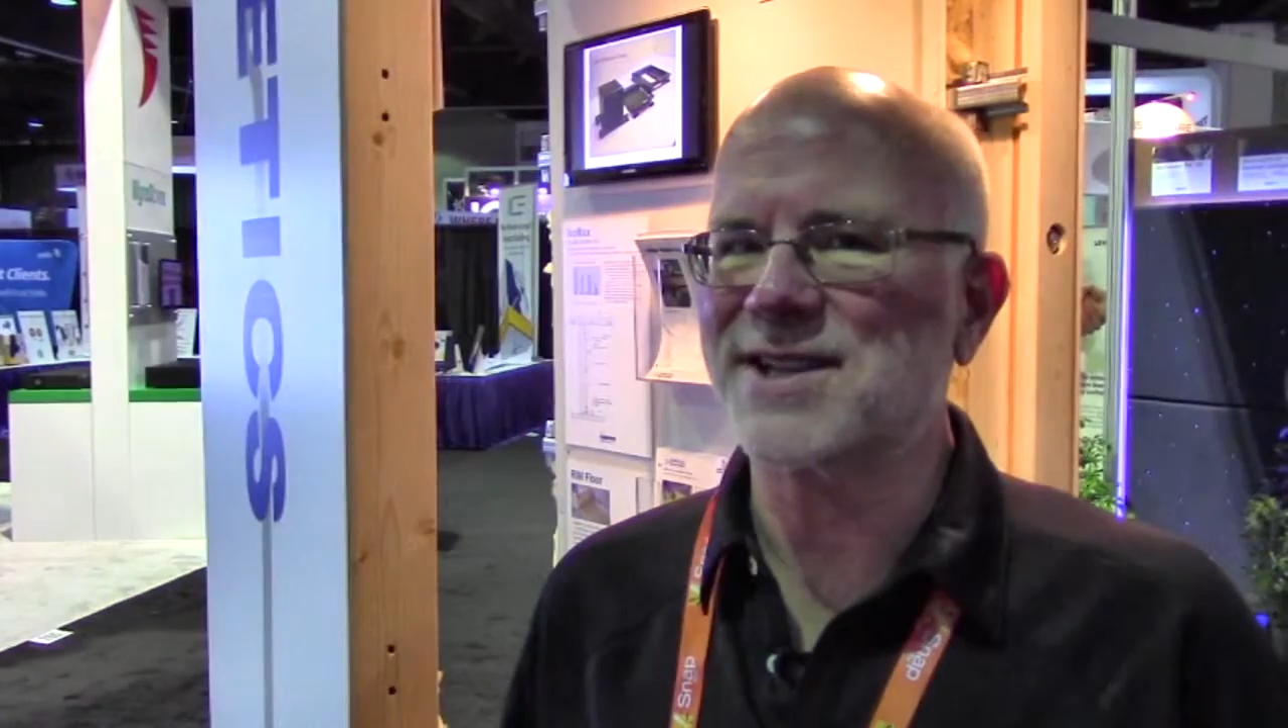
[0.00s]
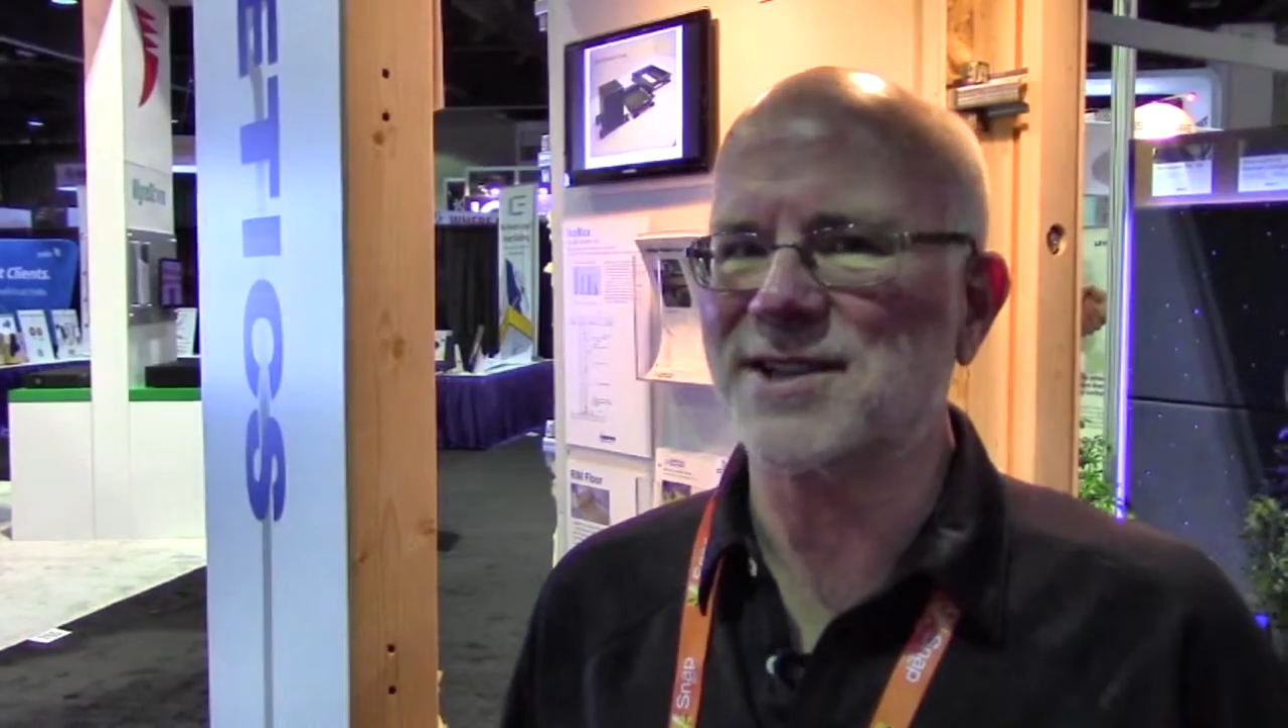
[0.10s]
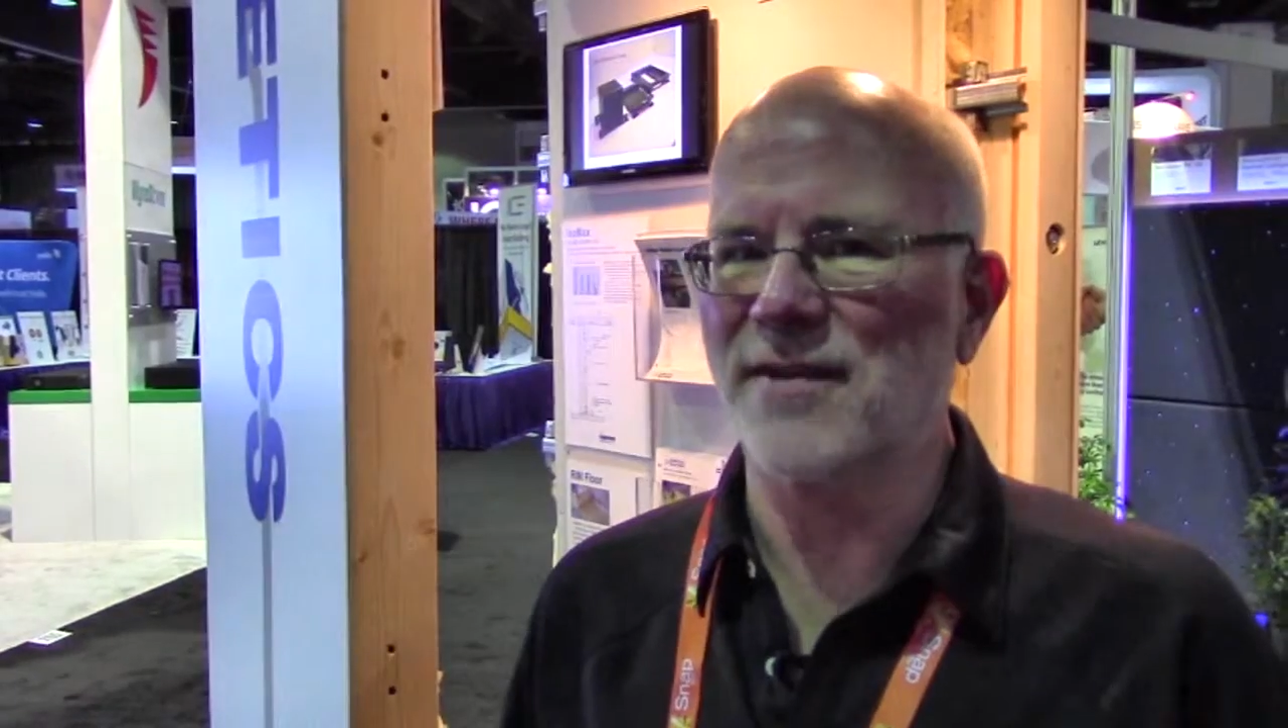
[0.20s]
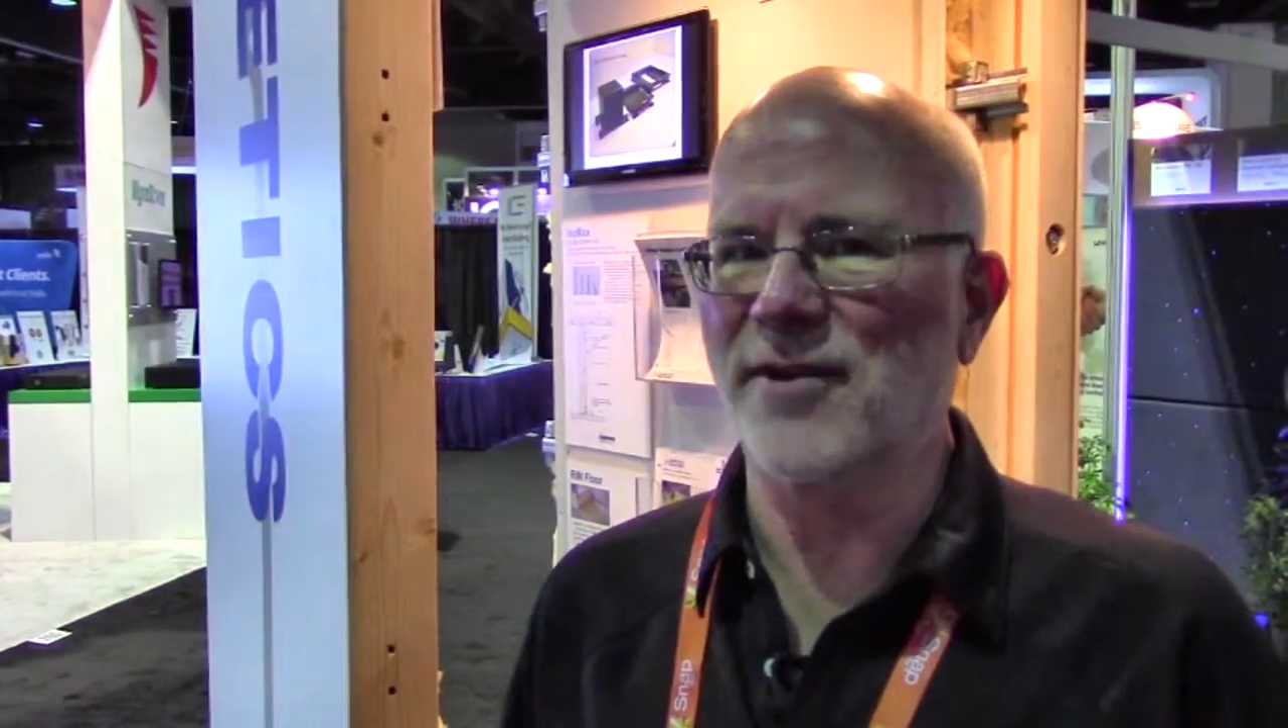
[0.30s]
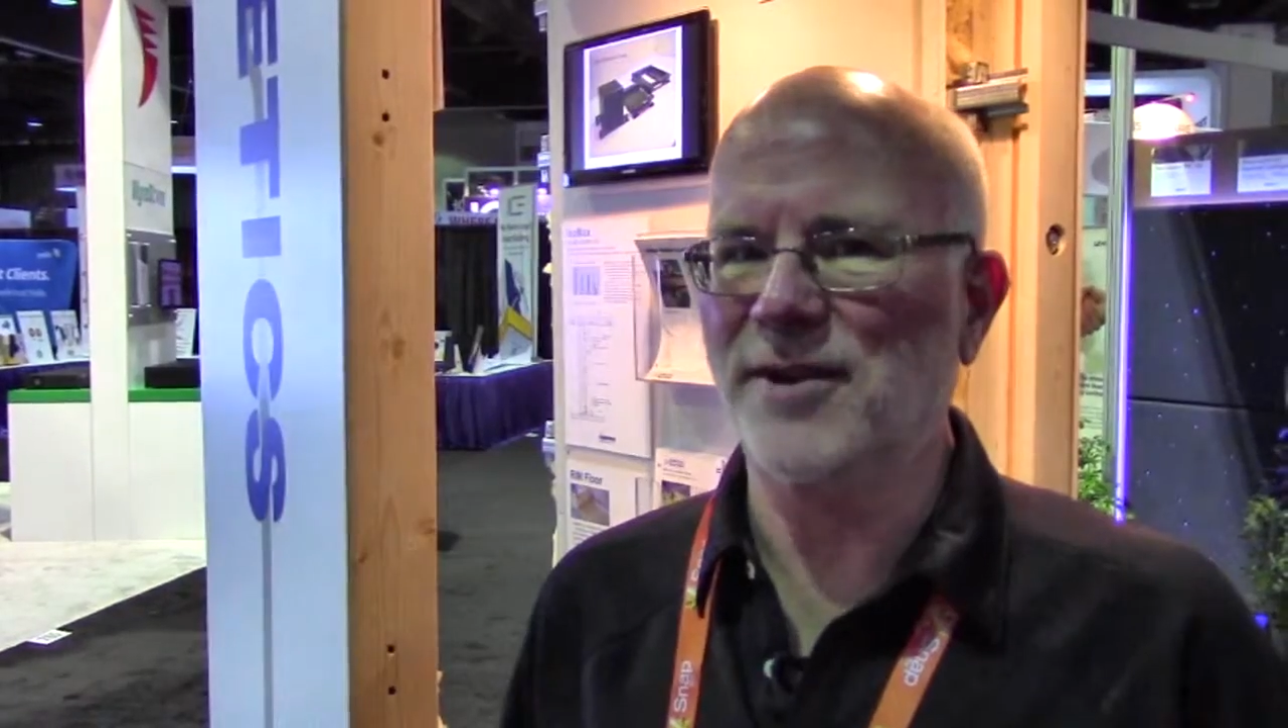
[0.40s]
it's
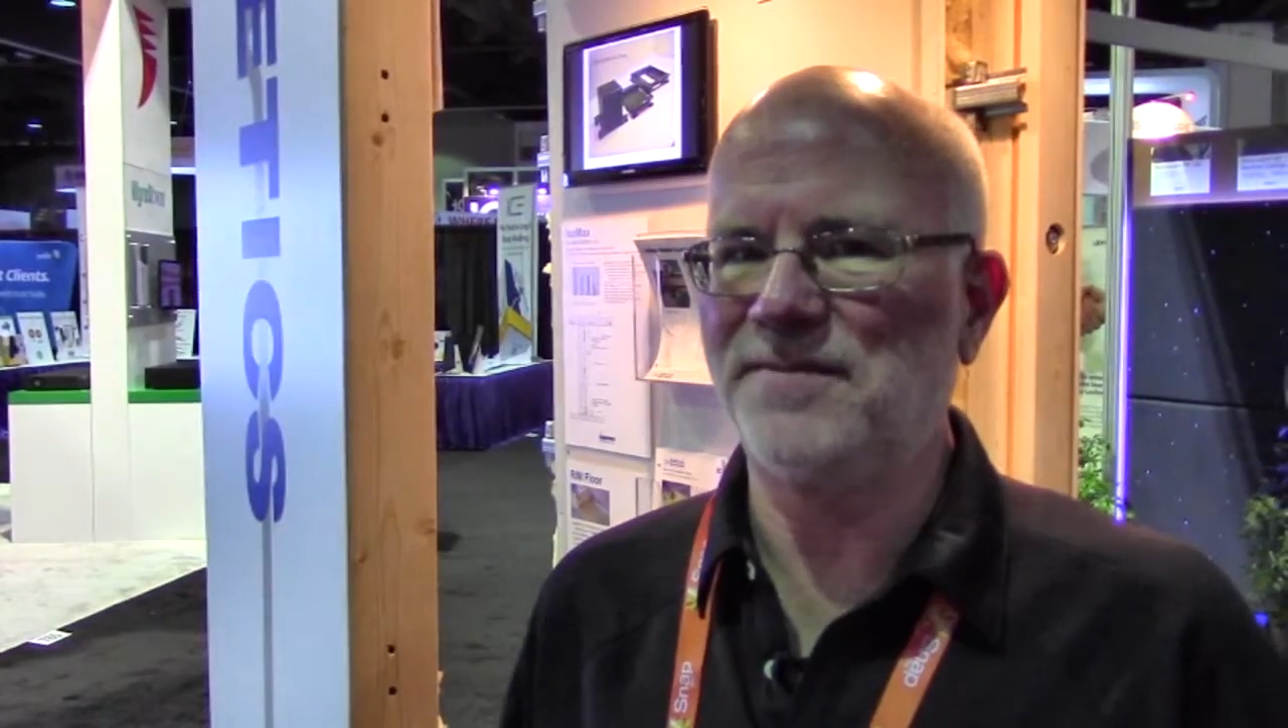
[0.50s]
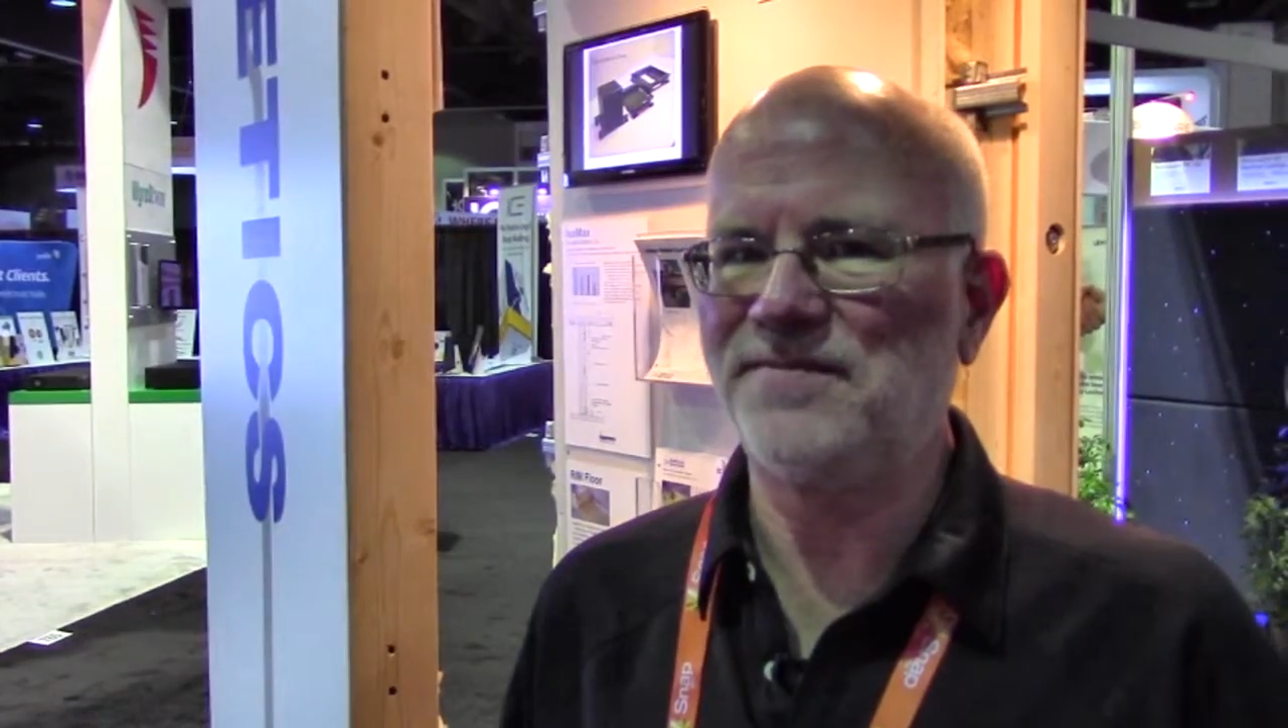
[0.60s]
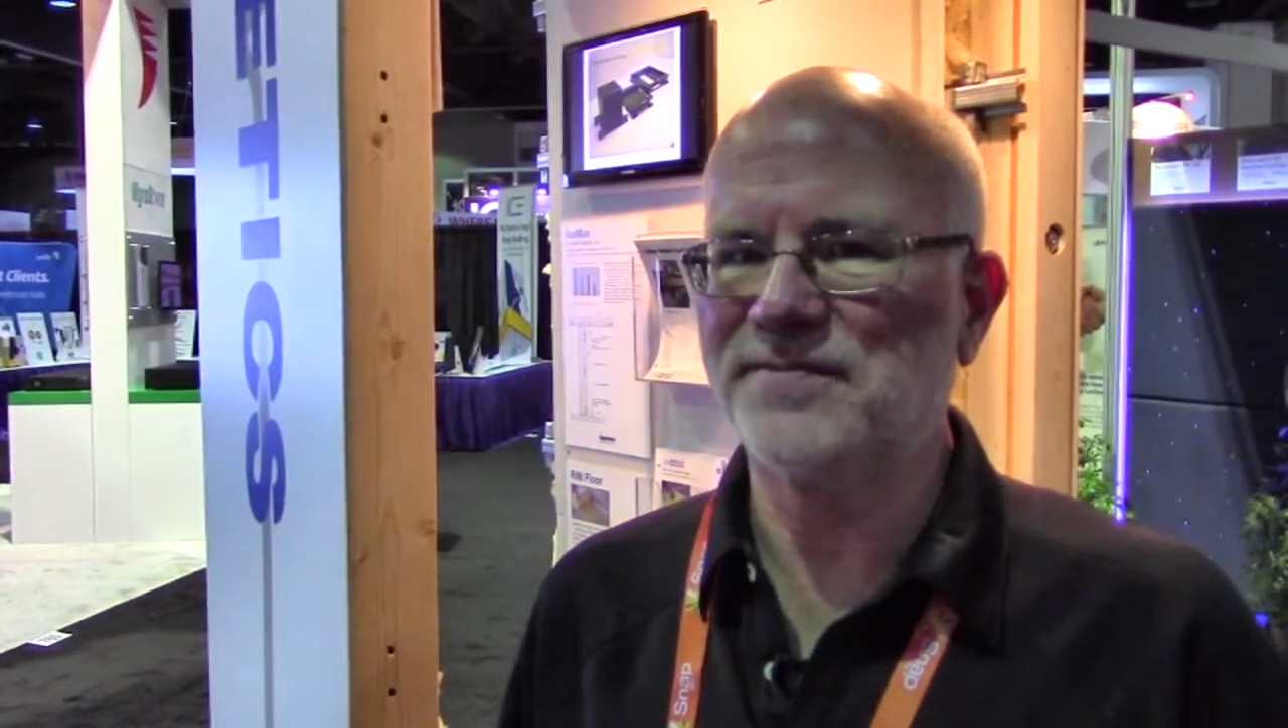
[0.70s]
different.